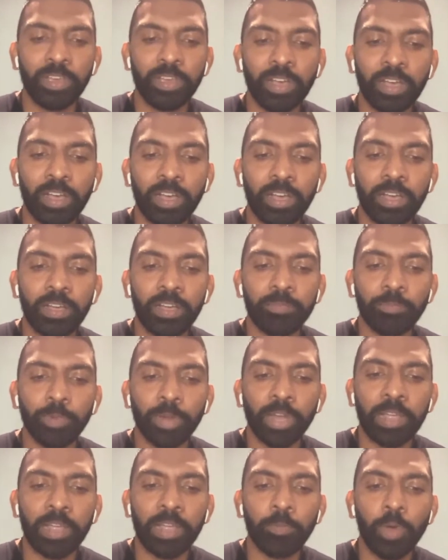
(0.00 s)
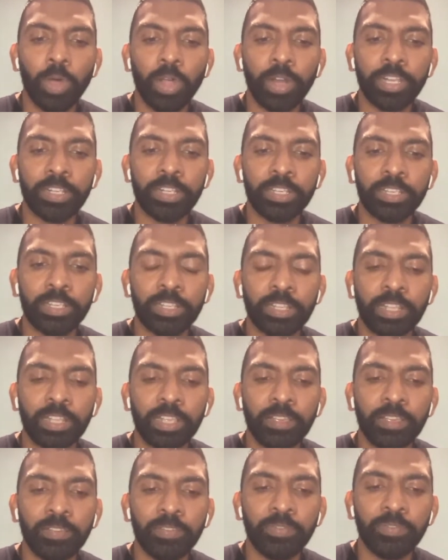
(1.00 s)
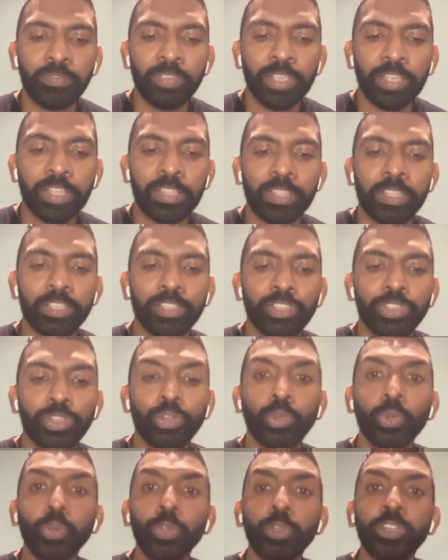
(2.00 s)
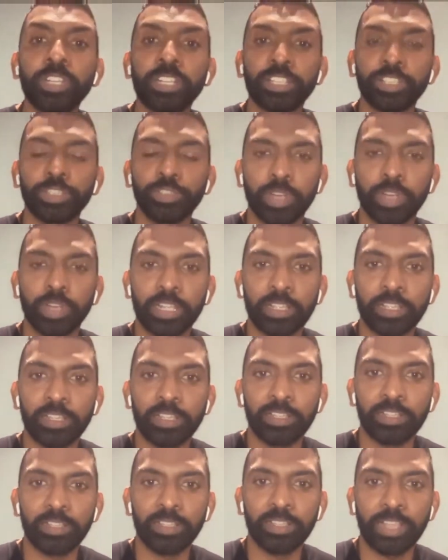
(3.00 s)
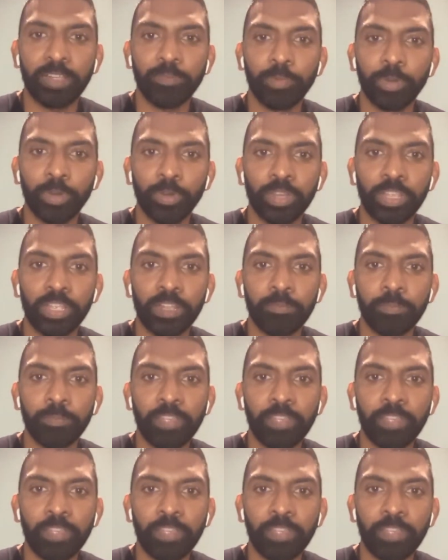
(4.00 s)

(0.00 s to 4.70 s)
where I wanted to live in the school district that we were in.